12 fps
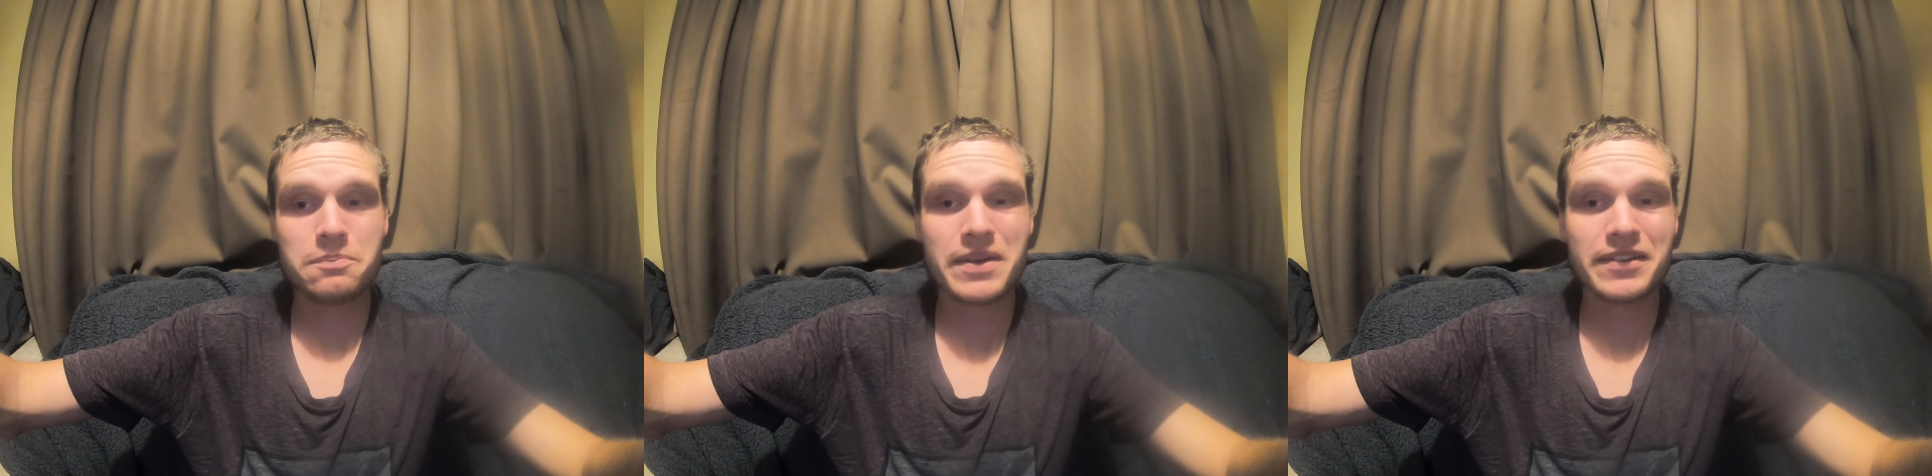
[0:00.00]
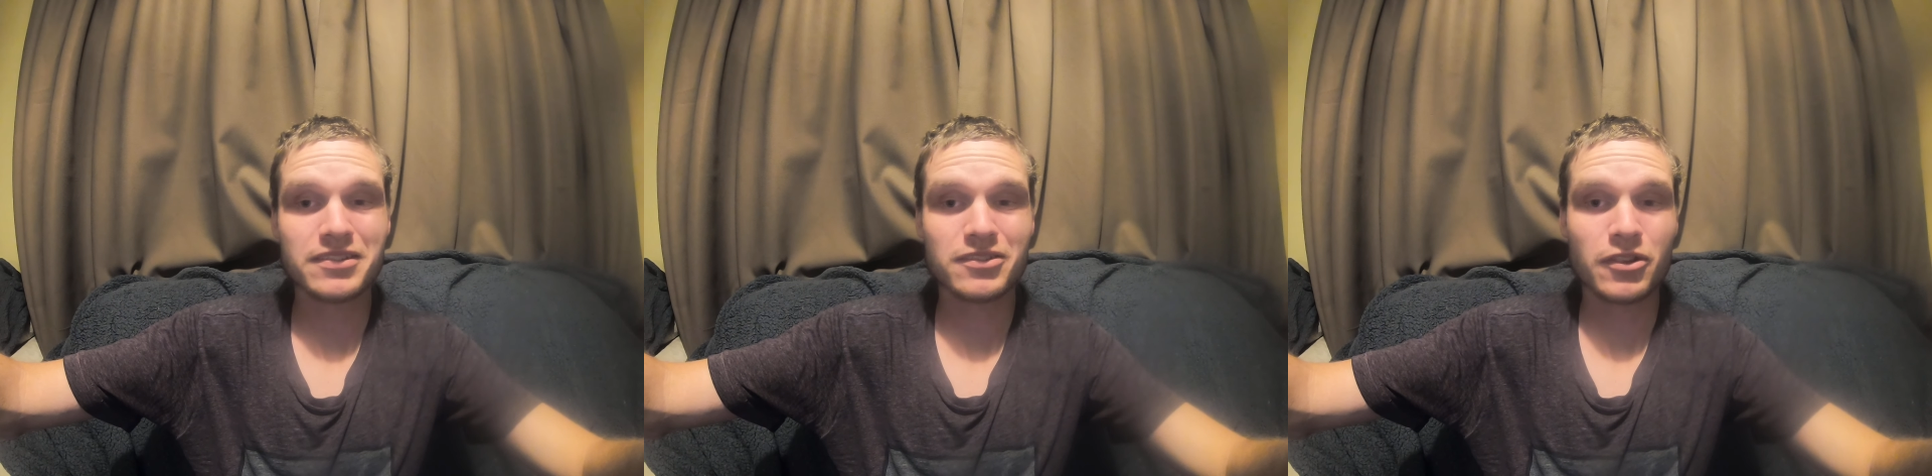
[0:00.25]

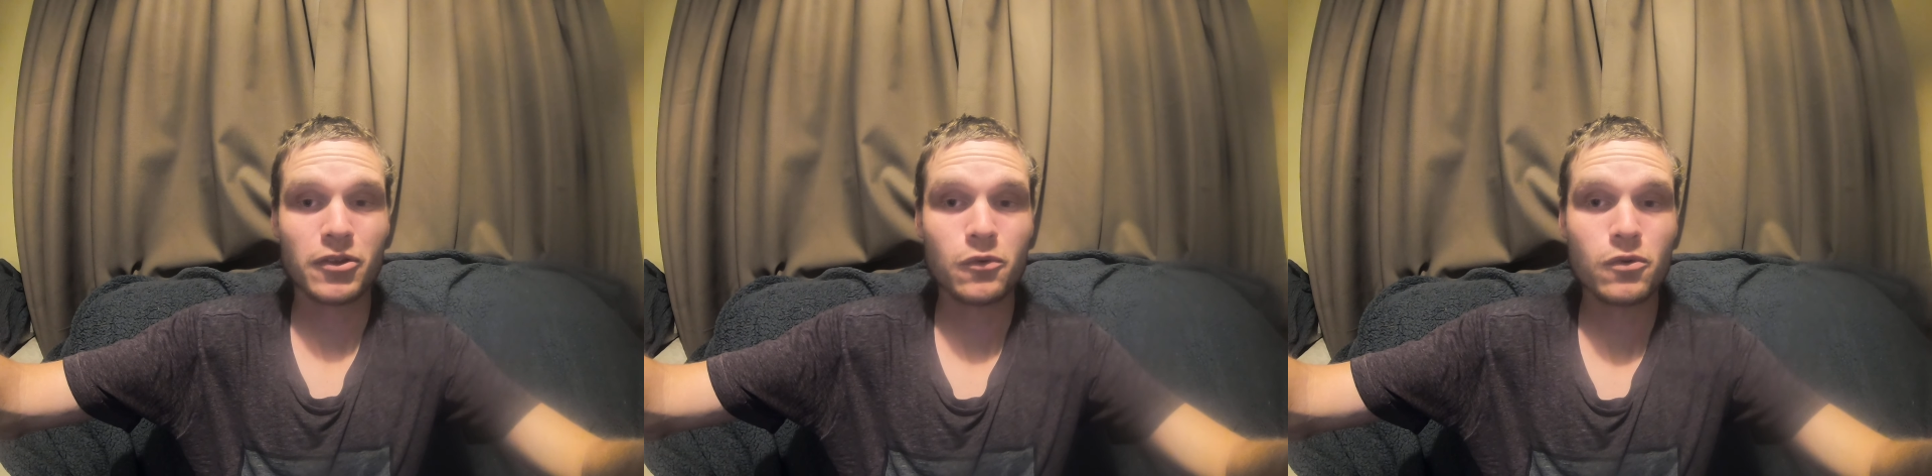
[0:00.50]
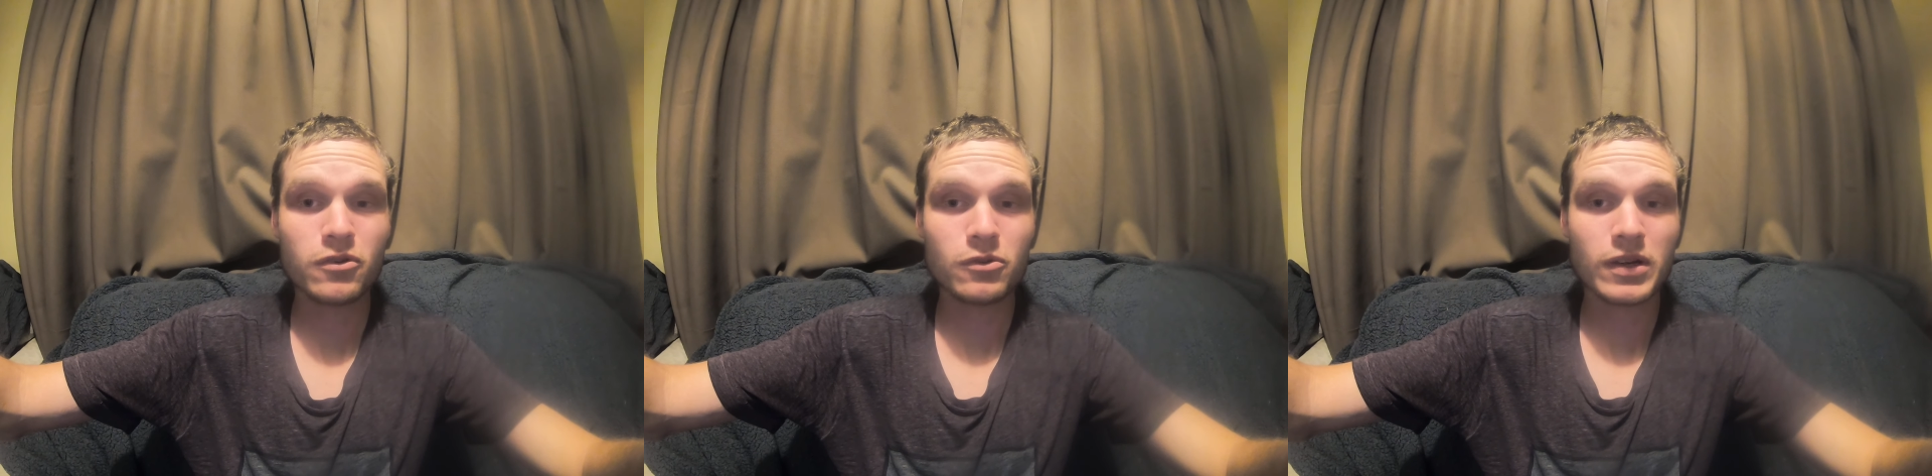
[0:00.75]
bats to the
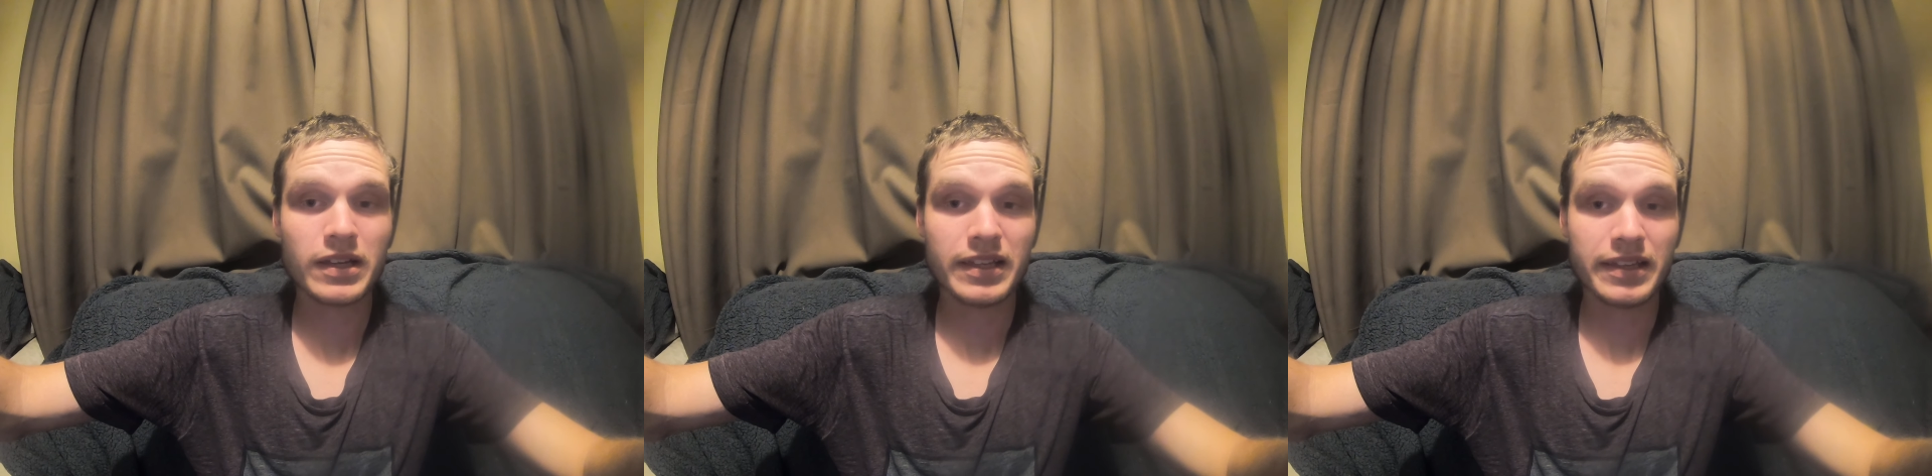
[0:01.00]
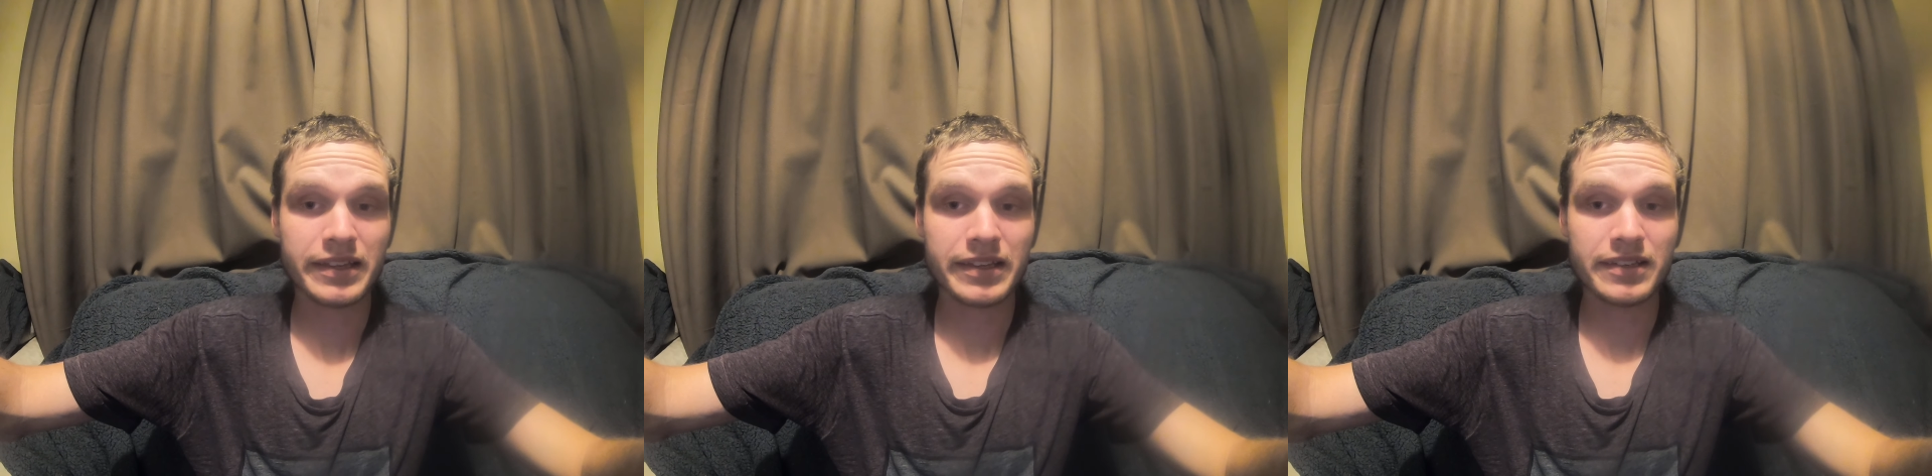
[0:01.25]
wall,
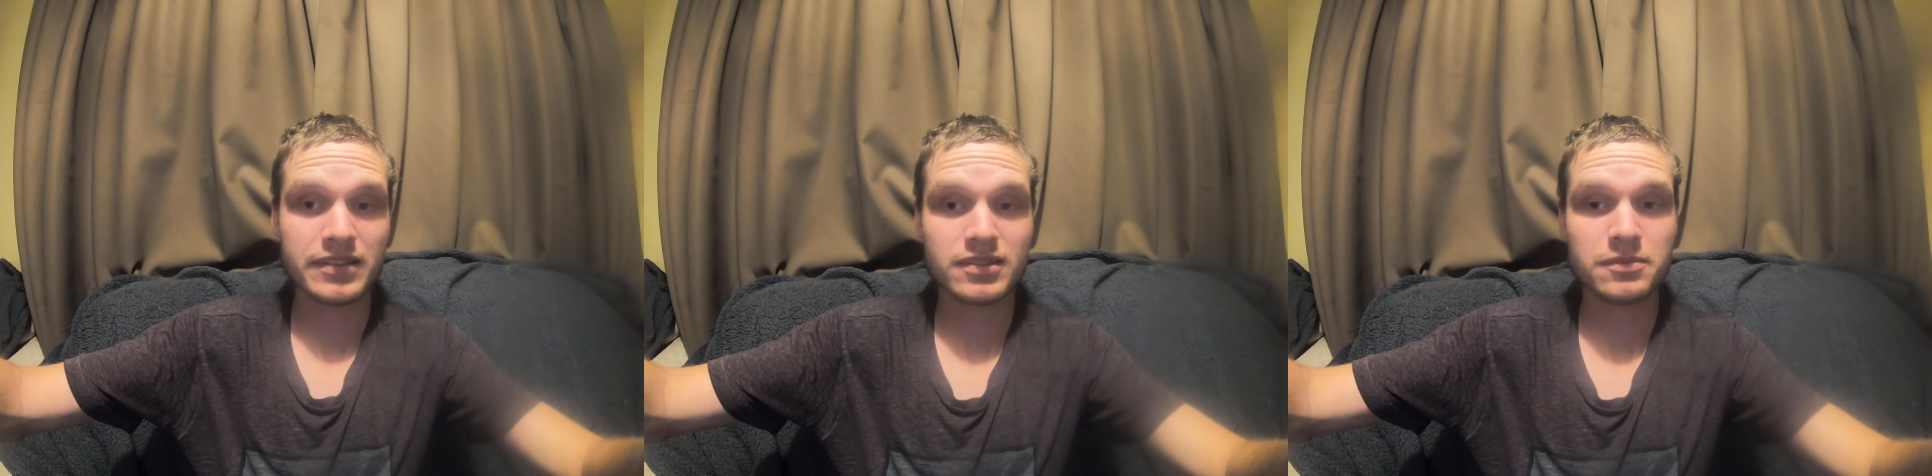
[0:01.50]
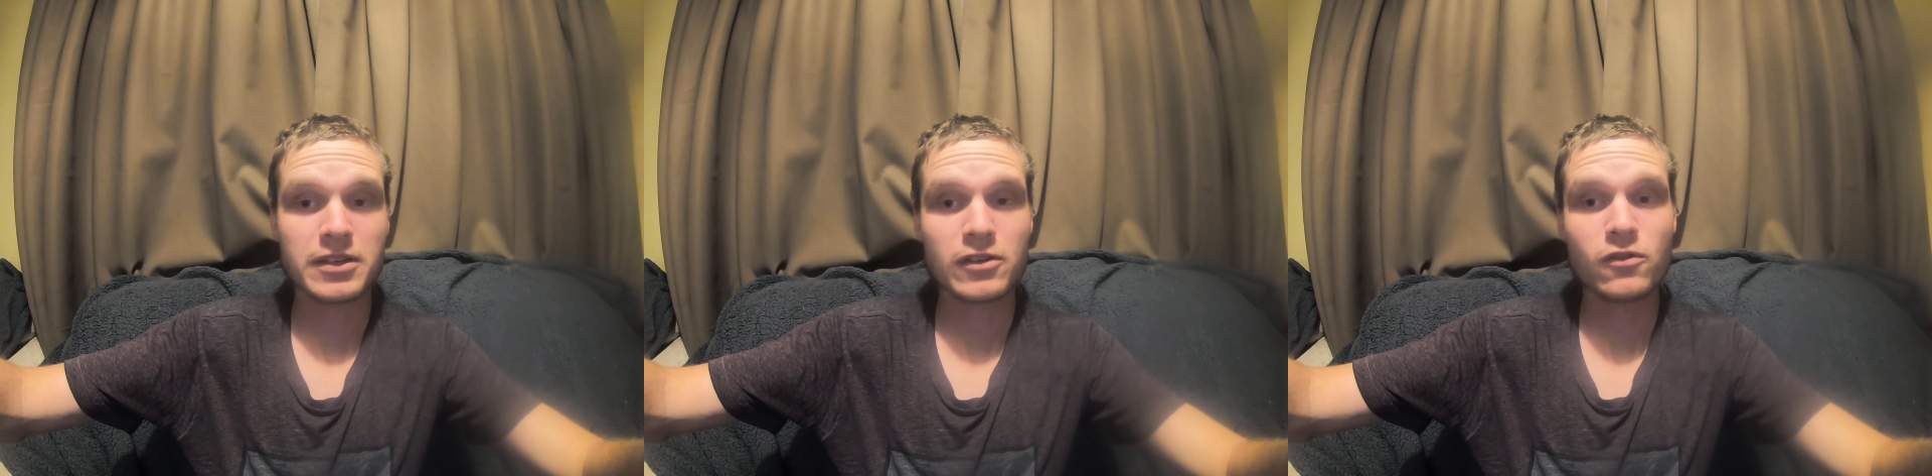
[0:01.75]
as
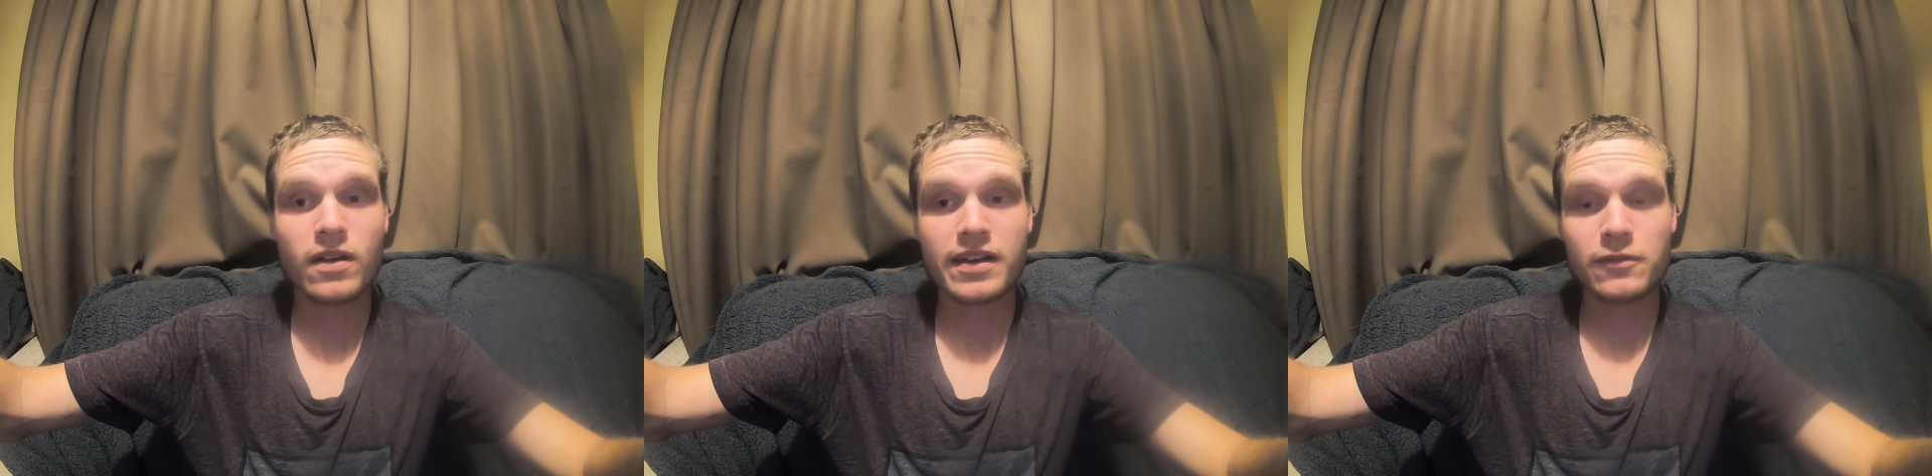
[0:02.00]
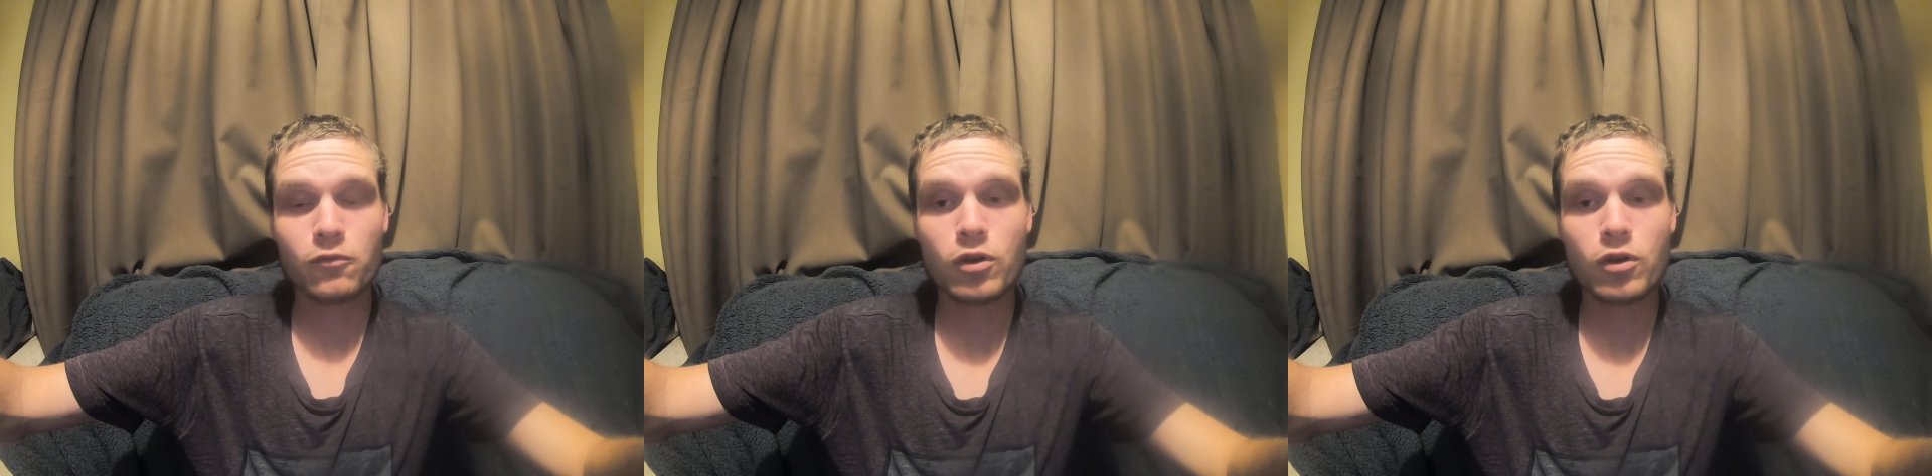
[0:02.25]
Maguire and